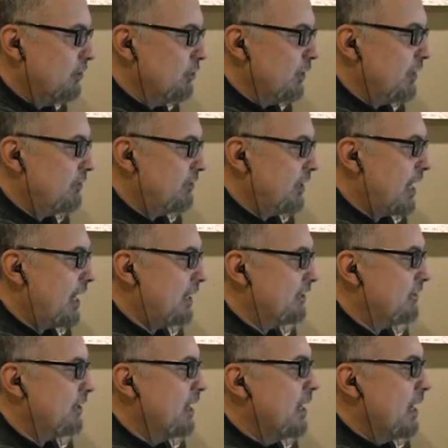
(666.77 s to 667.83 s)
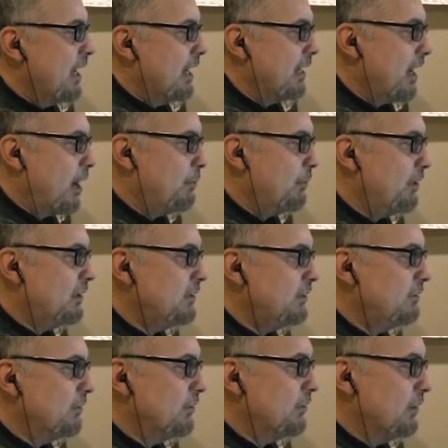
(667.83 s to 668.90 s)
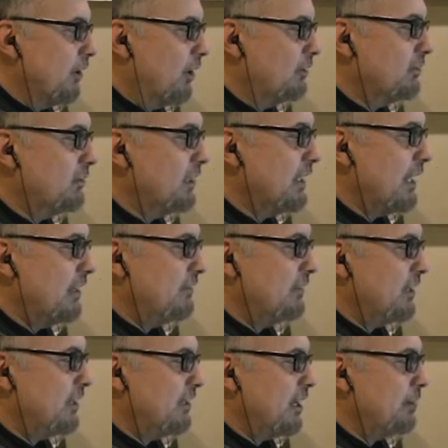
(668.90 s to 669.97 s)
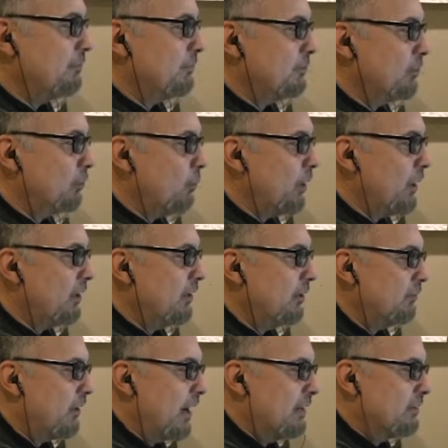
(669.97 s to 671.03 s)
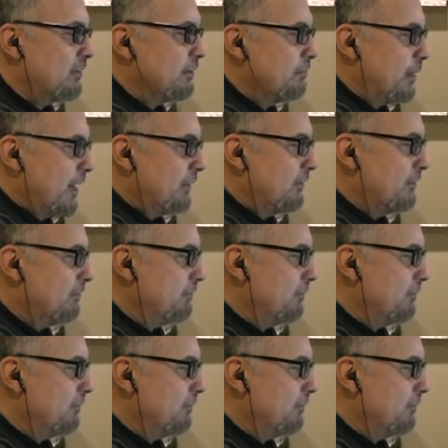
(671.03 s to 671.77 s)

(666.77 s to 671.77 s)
U.S. status, an operation viewed largely as an attempt to quell the rising migrant